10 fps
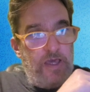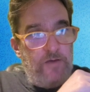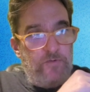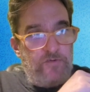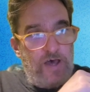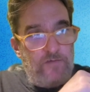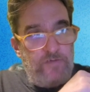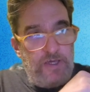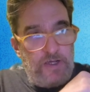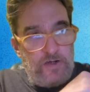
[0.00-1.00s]
it was not
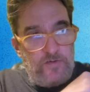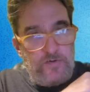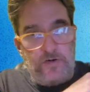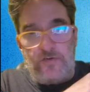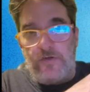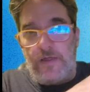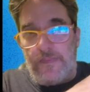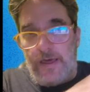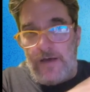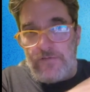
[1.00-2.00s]
vegan because it looks like
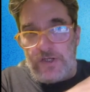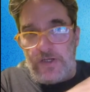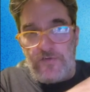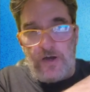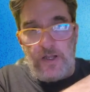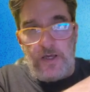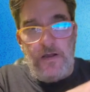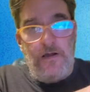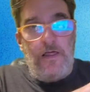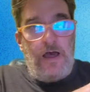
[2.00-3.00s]
they have cheese on it.
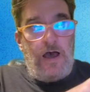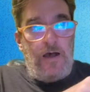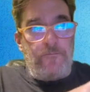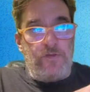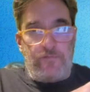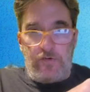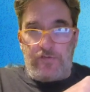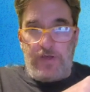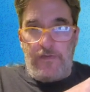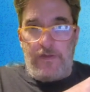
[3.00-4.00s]
Um, the first
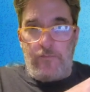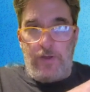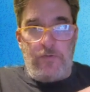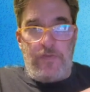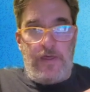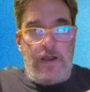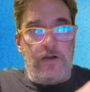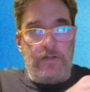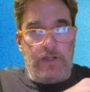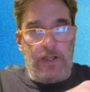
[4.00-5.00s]
day that we were there,
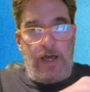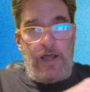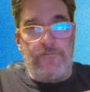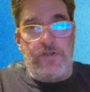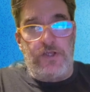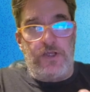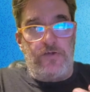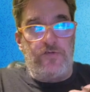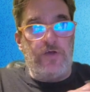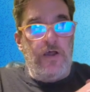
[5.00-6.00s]
it did not have the
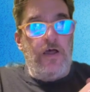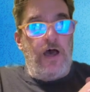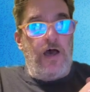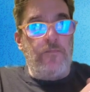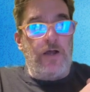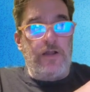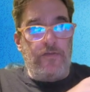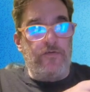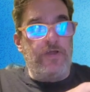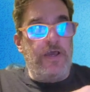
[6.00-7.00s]
cheese. Um,
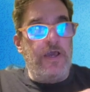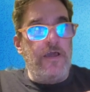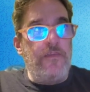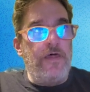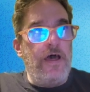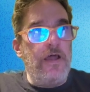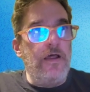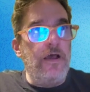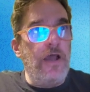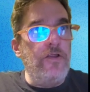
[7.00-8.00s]
another day that,
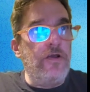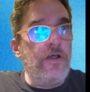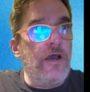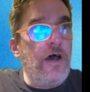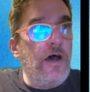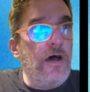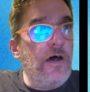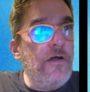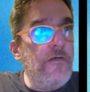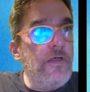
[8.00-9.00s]
and you can... Uh,
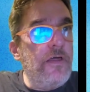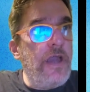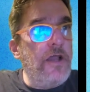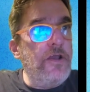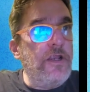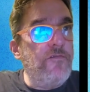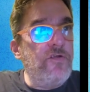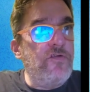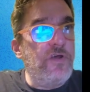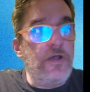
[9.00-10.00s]
Yeah, and you can even
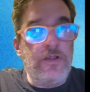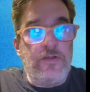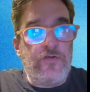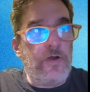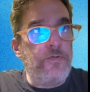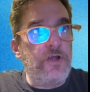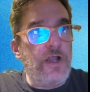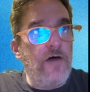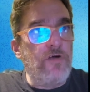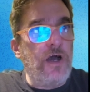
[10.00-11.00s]
see in the description,
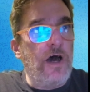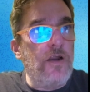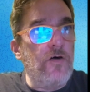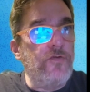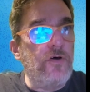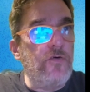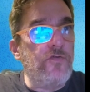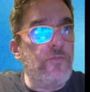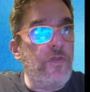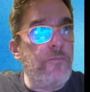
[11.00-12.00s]
avocado
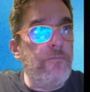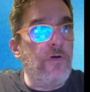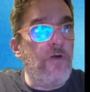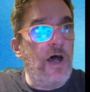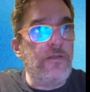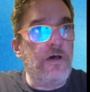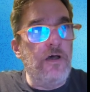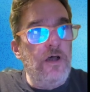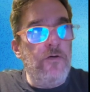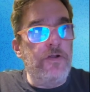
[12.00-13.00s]
toast with burrata,
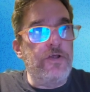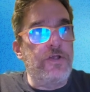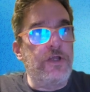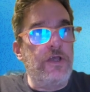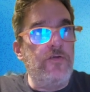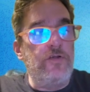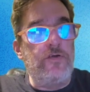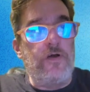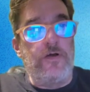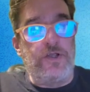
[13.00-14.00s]
which is cheese and
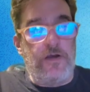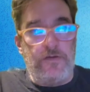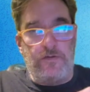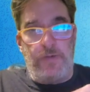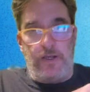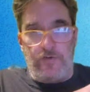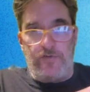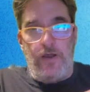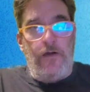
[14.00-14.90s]
cher cherry tomatoes.